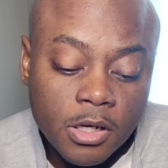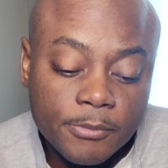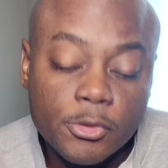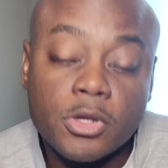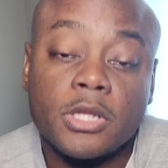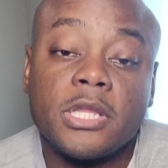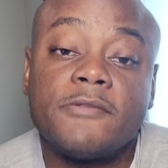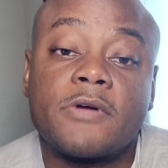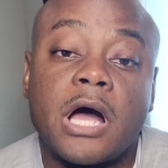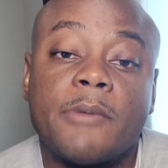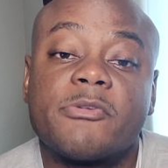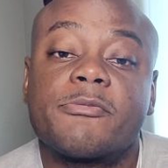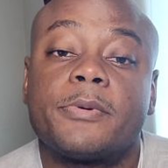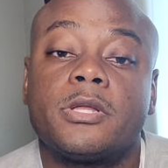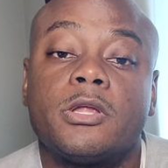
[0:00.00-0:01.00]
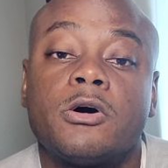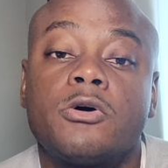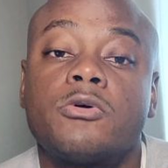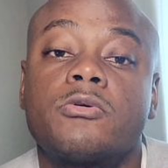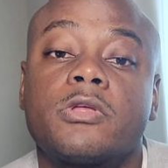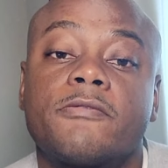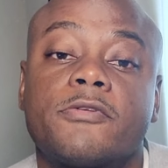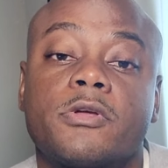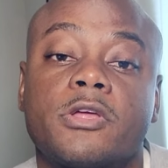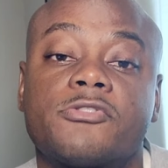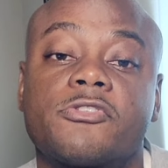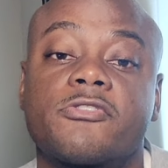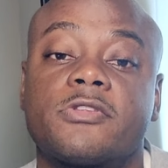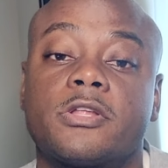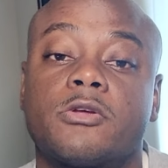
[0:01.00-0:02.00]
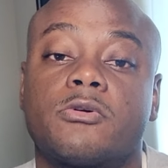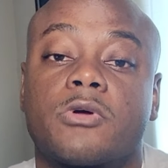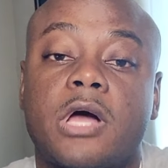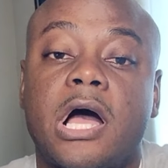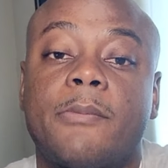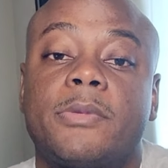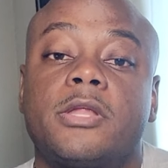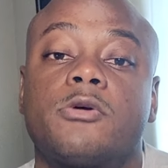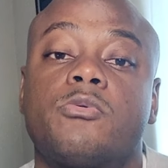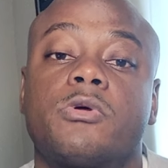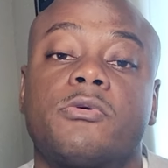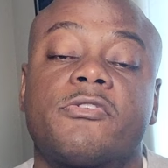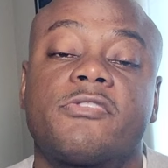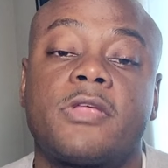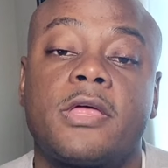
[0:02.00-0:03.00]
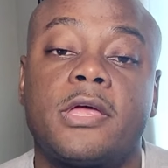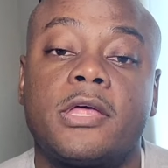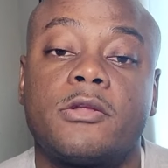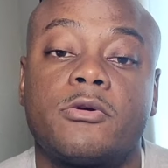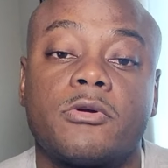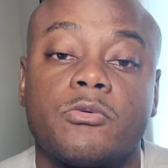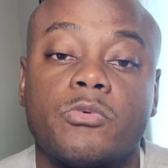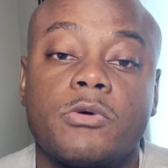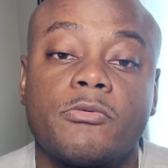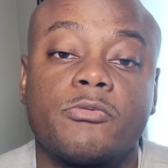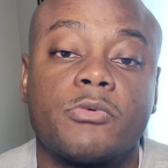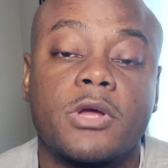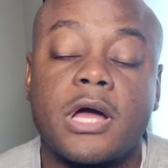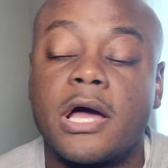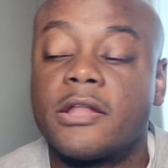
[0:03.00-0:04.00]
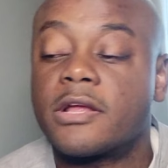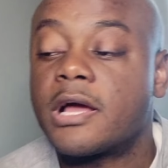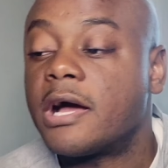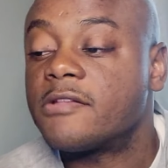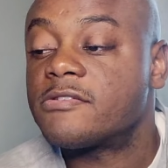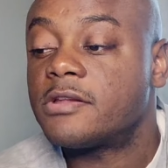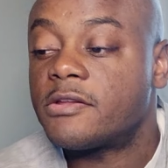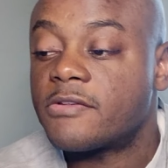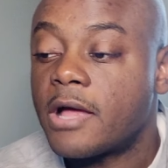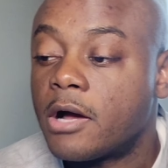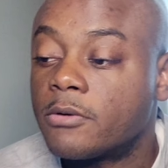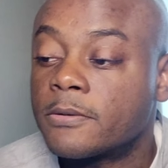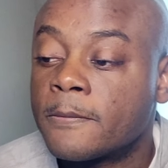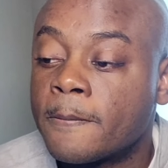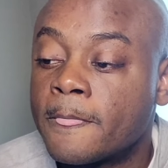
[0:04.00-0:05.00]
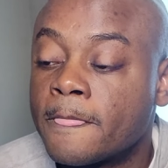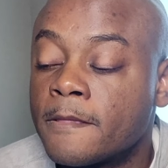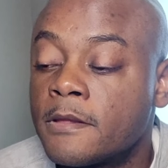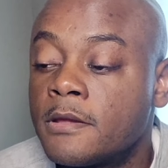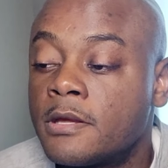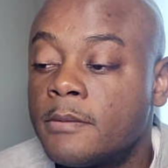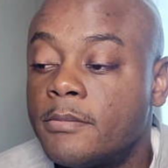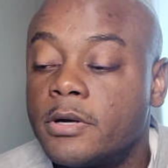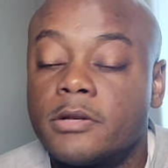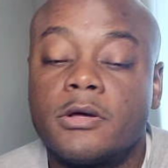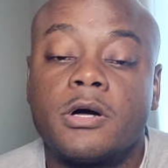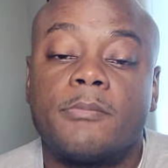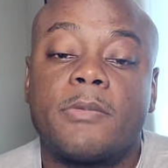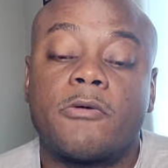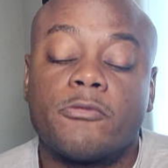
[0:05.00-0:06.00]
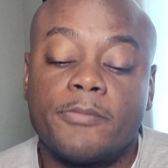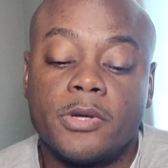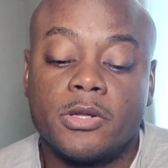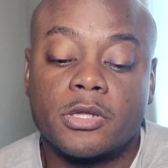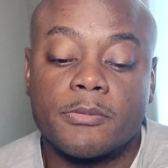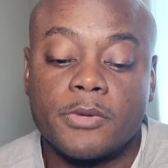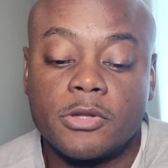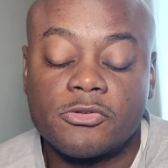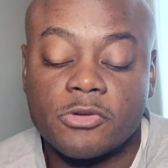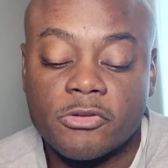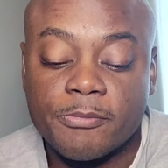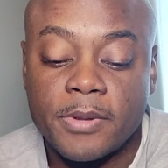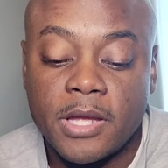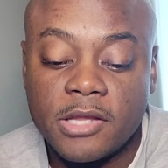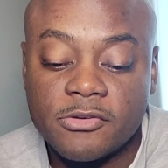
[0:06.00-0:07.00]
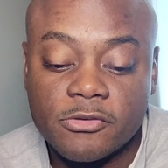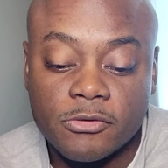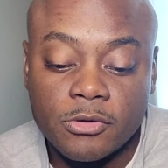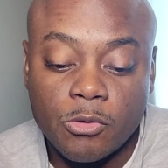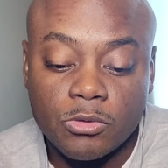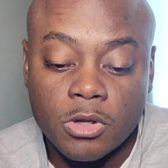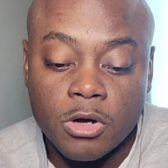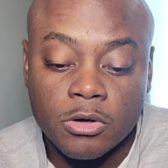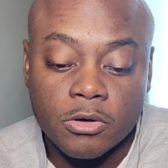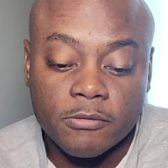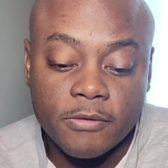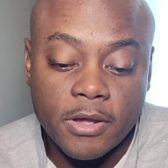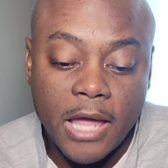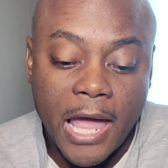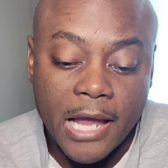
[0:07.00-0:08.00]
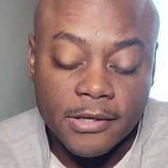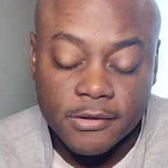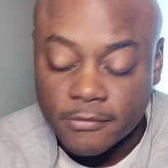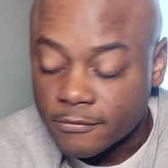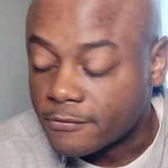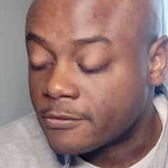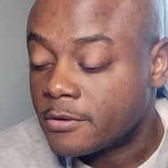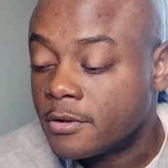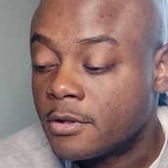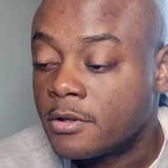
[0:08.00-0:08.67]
You can leave comments below if you're interested in commenting what was said or what kind of content is out. But my Rebuilding Community Trust page is no longer active.